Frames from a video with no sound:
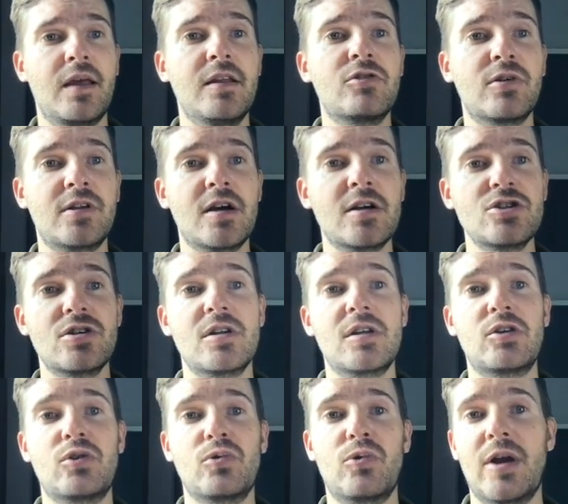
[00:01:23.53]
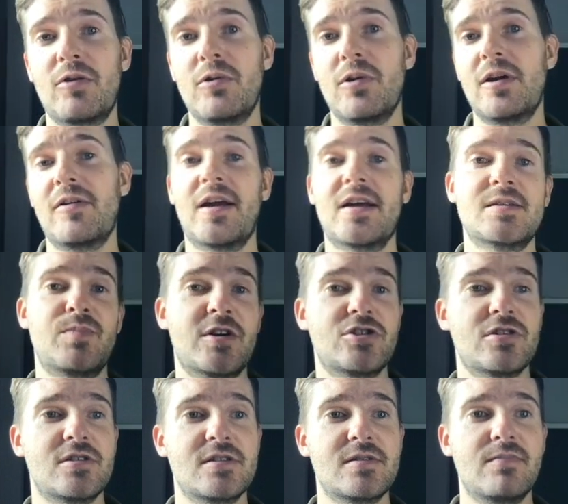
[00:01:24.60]
Introduction to regular
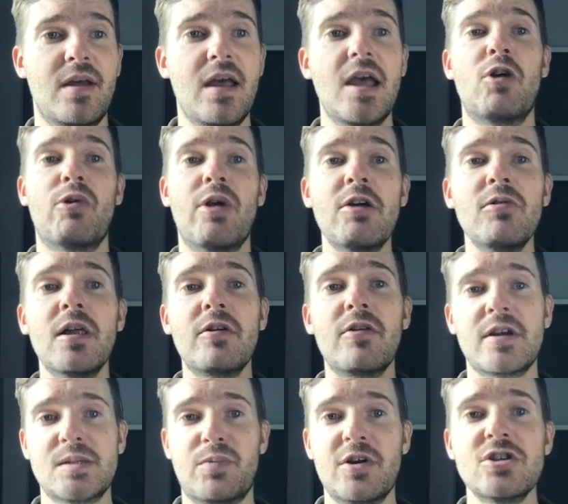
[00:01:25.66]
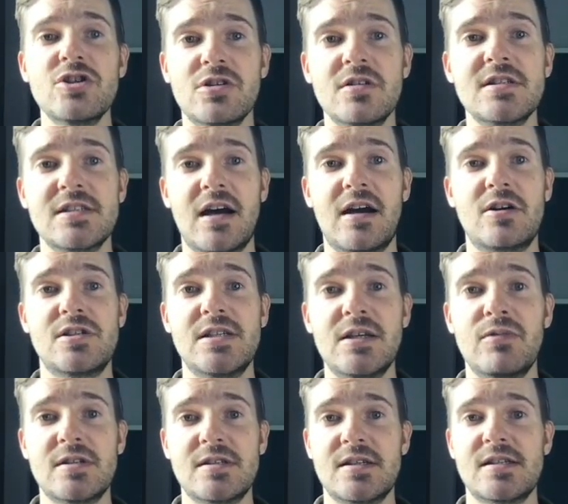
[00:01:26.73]
expressions. Regular expressions are
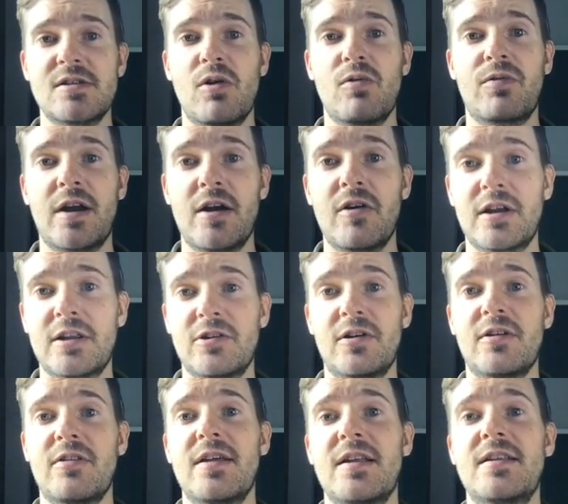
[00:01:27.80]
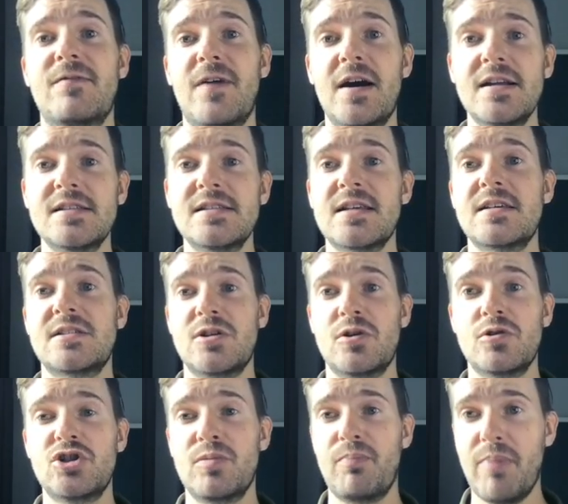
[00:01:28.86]
sequences of character that defines a
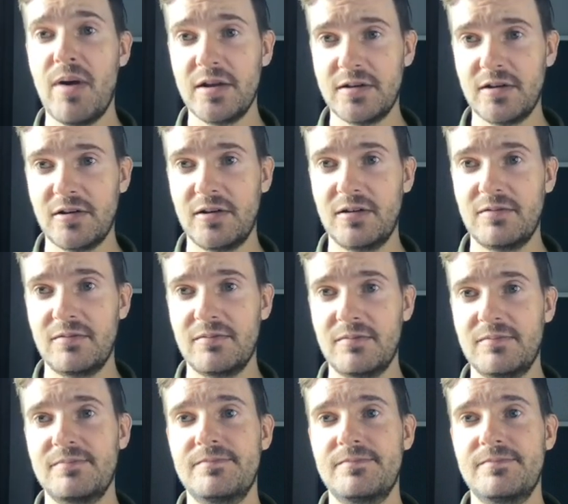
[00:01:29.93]
search pattern.